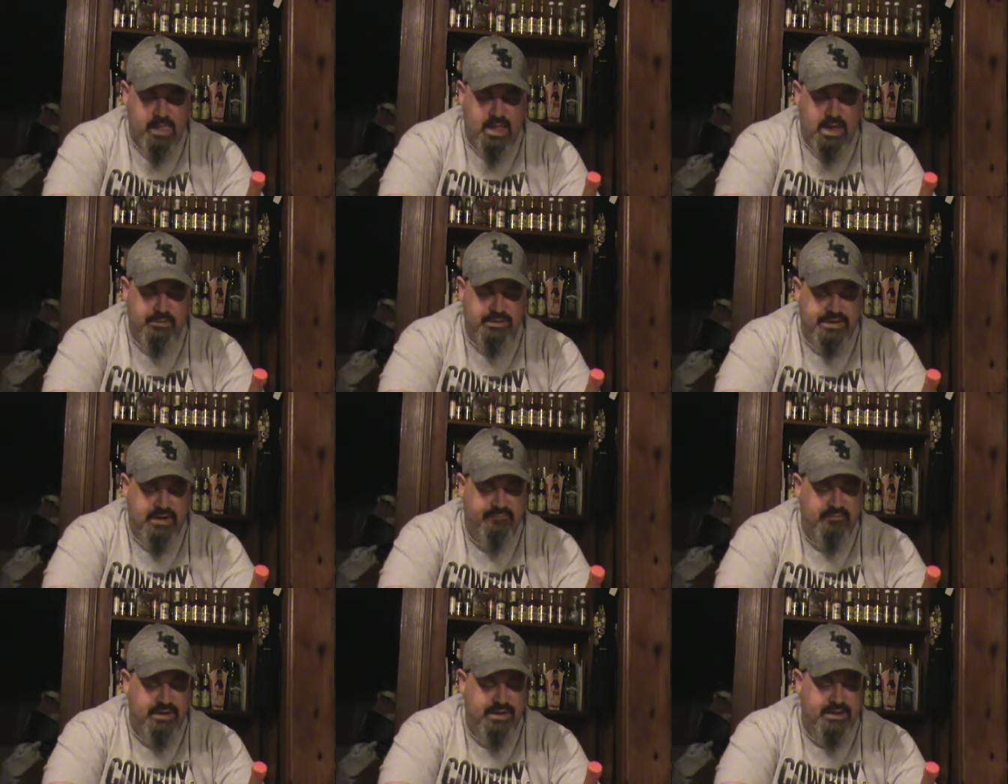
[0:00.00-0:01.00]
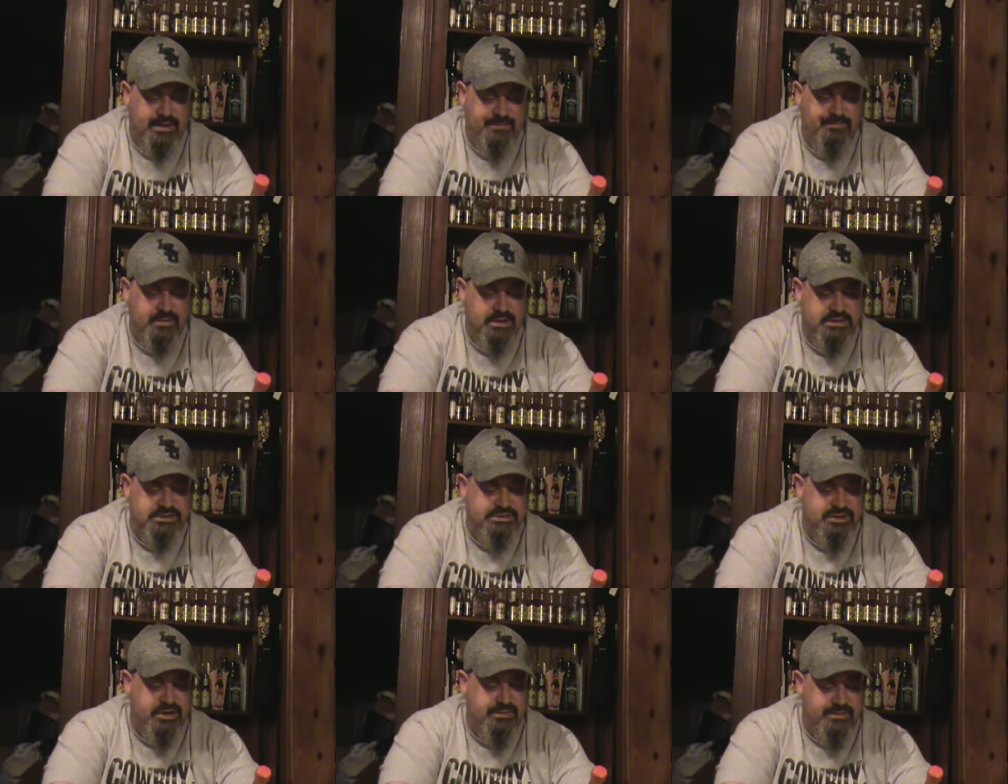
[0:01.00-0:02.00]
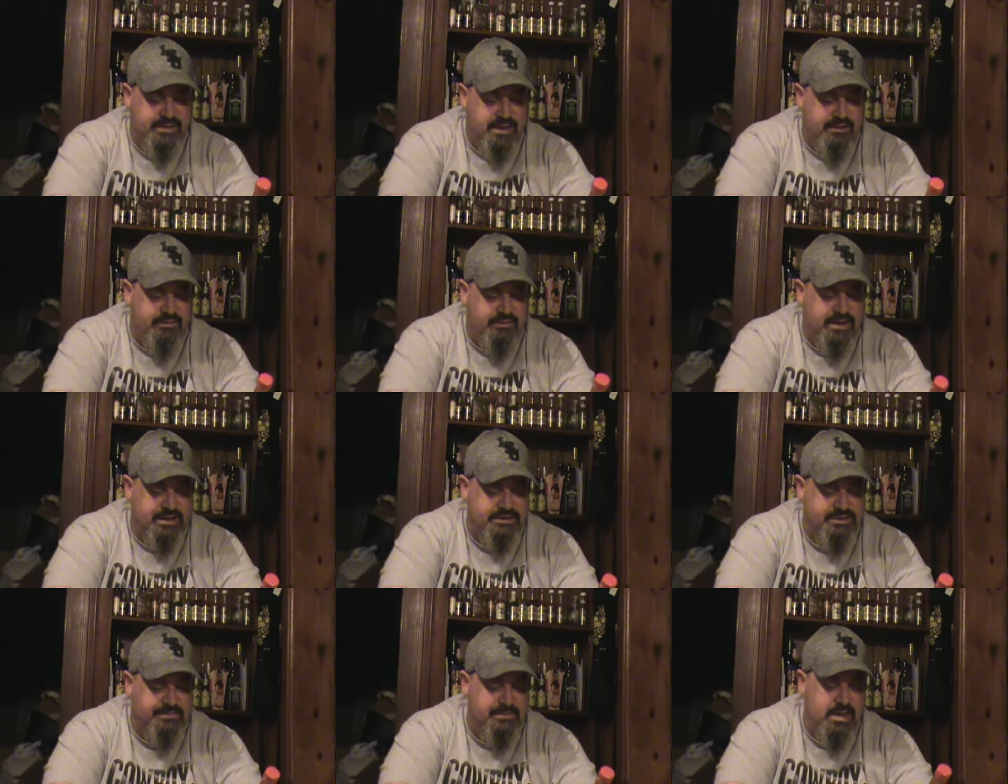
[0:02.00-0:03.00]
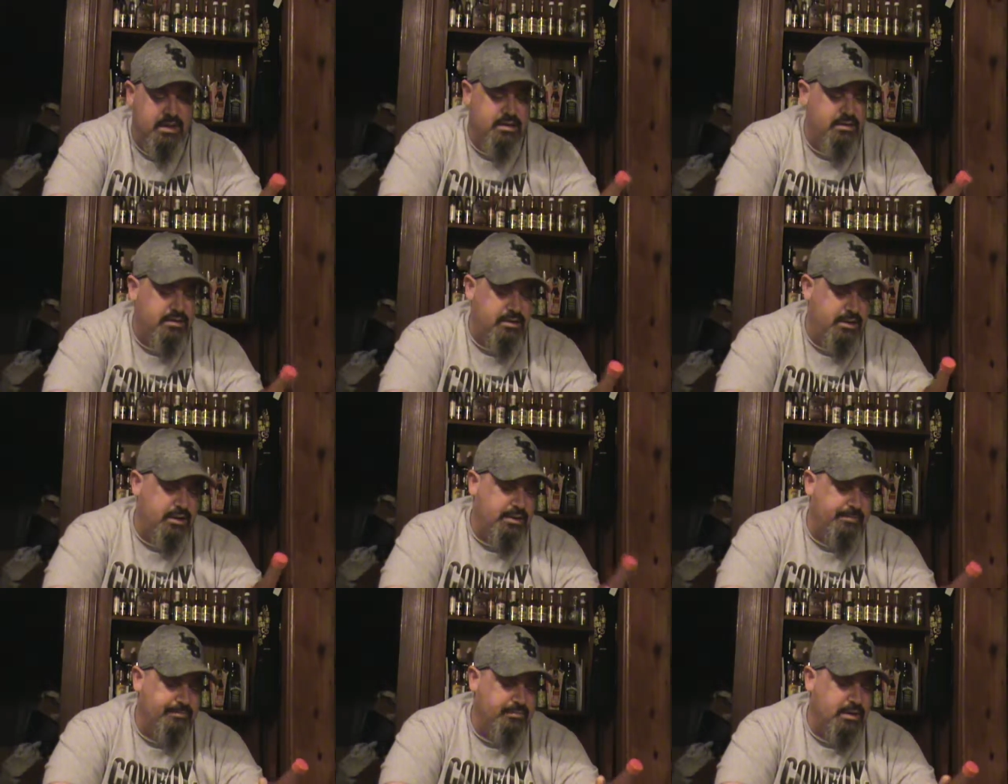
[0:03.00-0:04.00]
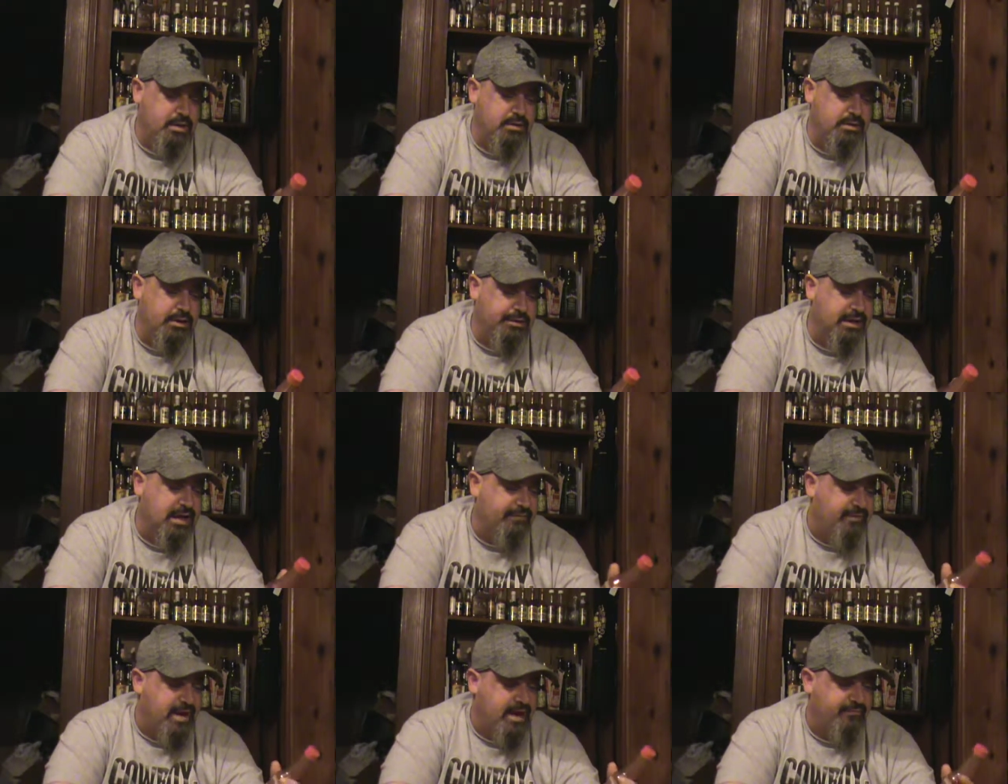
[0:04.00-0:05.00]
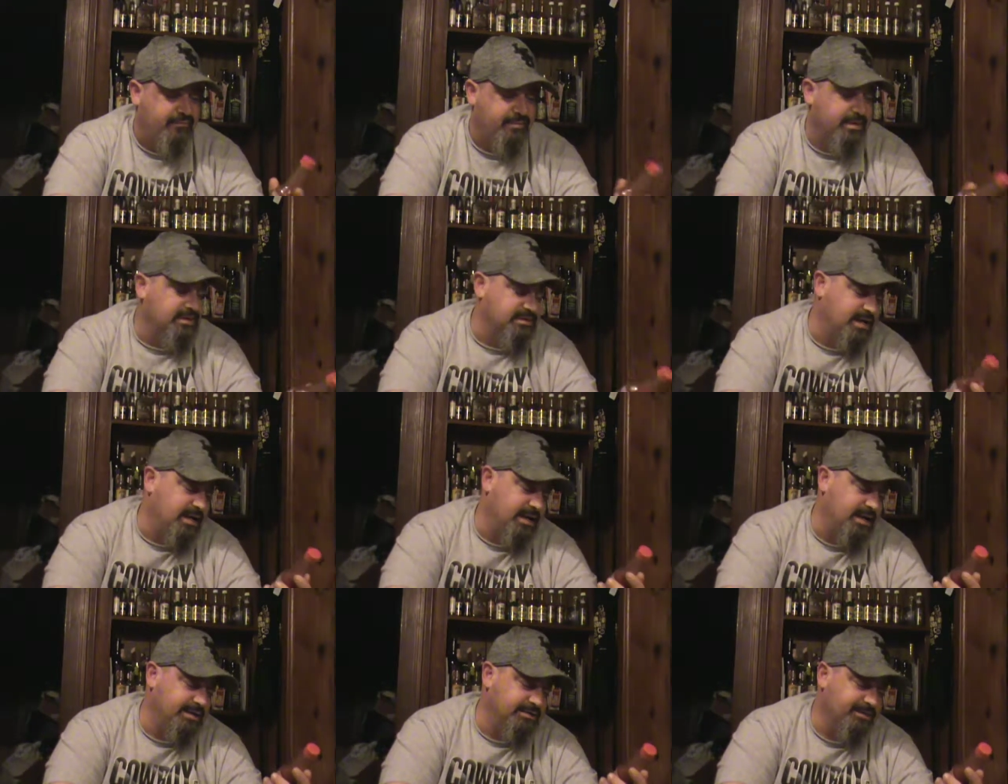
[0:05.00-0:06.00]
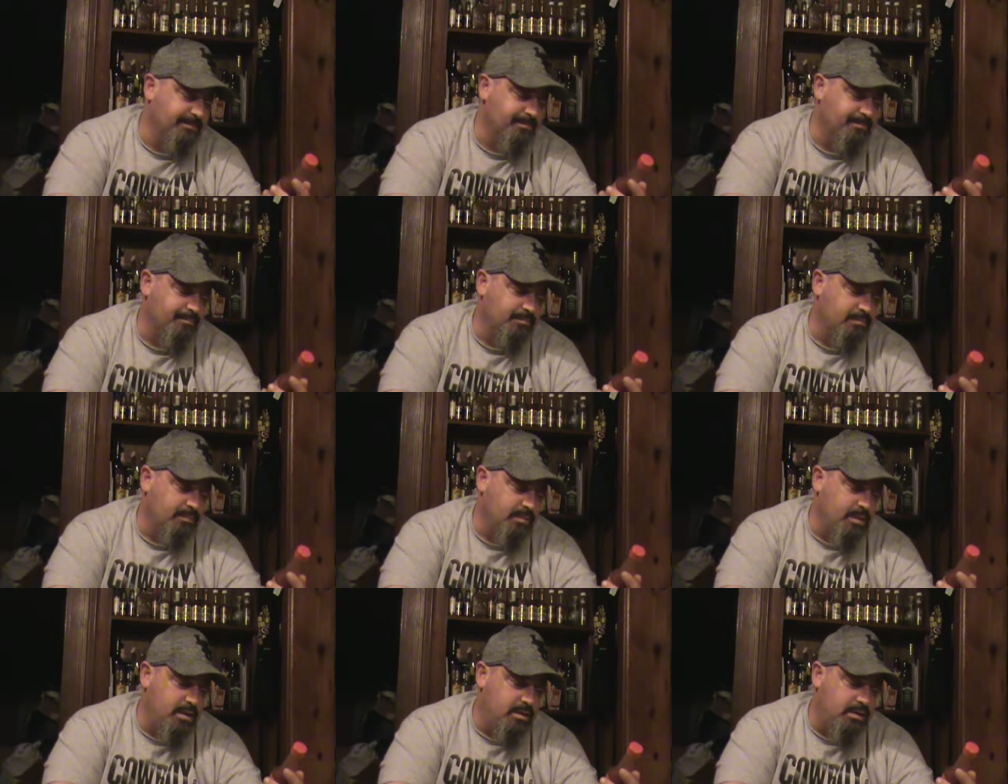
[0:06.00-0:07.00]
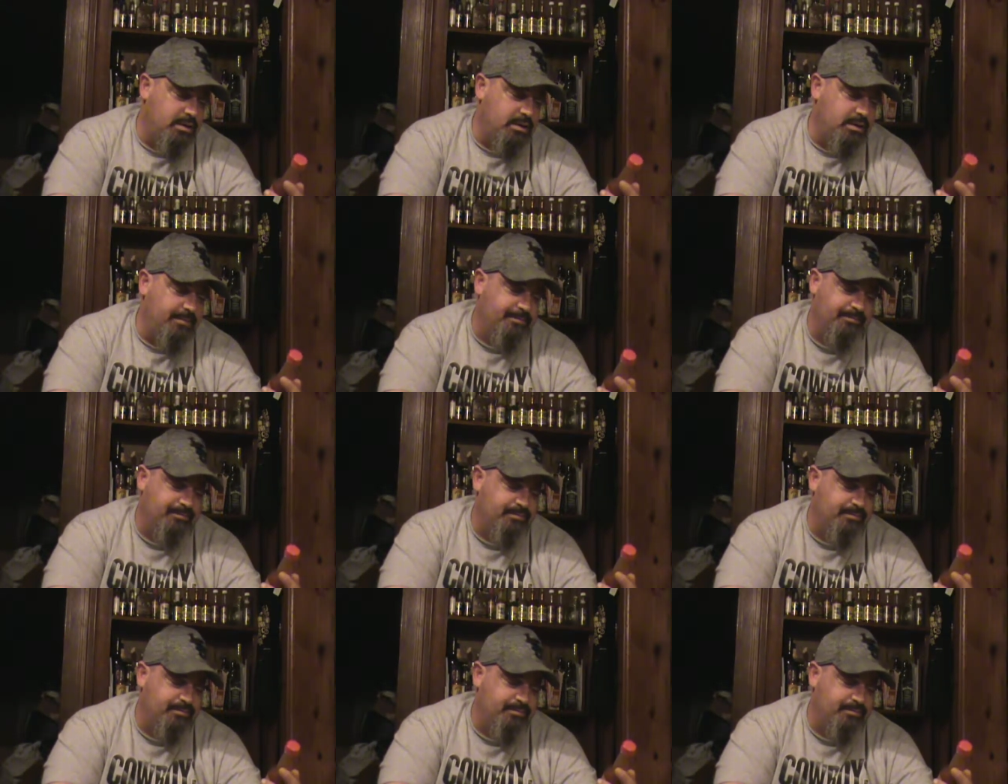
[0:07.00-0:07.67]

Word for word: I would definitely uh, steer them in that direction. Um, nothing I've had from these guys um,